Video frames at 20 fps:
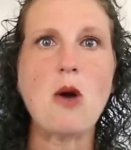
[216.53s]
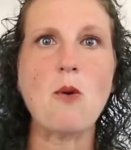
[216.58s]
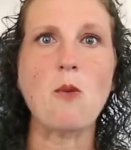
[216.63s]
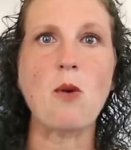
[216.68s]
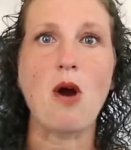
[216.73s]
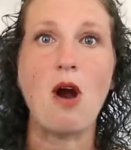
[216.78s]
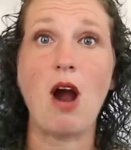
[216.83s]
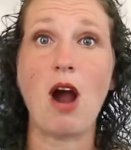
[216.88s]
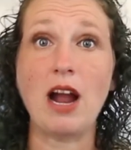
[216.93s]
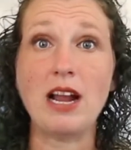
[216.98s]

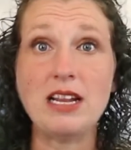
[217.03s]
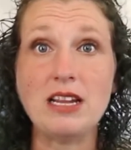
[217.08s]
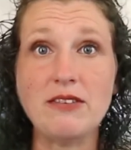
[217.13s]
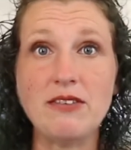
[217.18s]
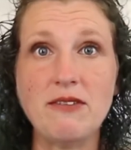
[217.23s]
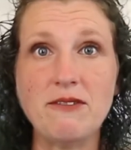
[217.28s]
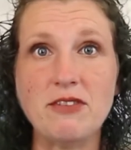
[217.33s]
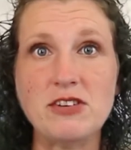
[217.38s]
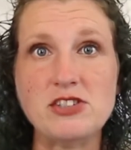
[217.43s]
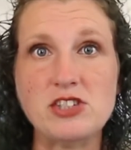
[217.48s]
Where I live
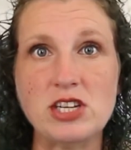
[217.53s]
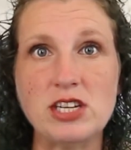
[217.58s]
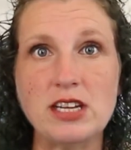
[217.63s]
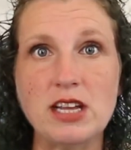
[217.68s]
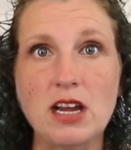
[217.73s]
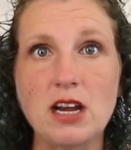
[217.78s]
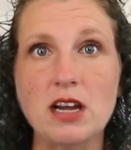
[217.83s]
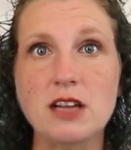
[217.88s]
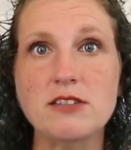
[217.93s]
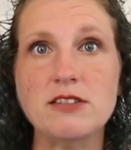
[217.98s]
in
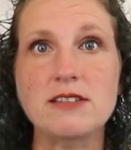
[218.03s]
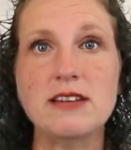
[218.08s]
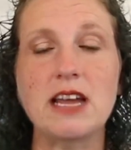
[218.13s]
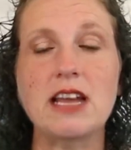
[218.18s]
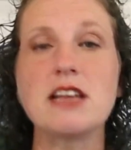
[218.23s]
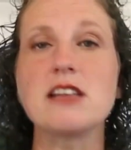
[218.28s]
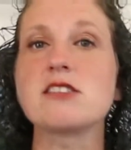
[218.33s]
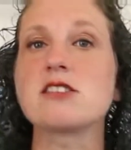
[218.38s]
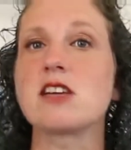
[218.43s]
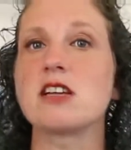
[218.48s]
Virginia,
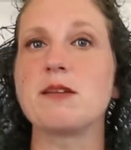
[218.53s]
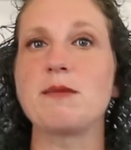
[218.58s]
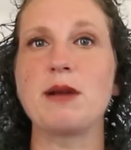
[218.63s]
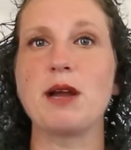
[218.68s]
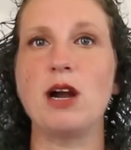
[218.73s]
today it's going to be